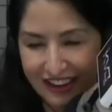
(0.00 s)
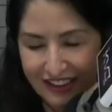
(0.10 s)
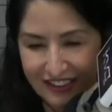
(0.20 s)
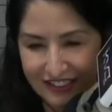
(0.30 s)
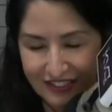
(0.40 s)
you
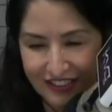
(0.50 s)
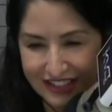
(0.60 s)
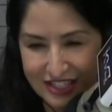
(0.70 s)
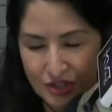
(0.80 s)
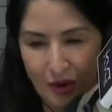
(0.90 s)
know,
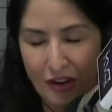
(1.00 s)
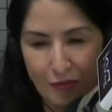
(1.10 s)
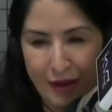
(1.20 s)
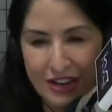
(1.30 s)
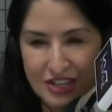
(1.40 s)
it's 12
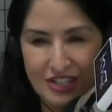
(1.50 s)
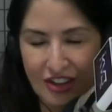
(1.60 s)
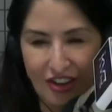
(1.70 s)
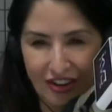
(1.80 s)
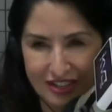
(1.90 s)
pages
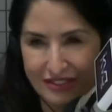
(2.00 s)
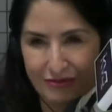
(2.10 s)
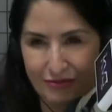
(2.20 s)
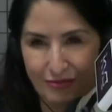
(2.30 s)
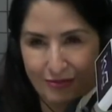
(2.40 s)
long
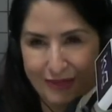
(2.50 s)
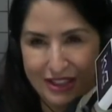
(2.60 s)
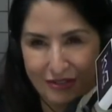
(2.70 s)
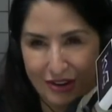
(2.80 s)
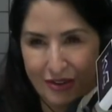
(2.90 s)
to meet
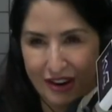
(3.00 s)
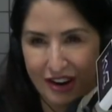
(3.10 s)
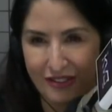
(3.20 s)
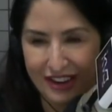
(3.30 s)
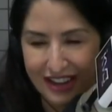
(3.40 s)
the
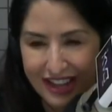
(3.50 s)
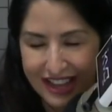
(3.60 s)
requirement,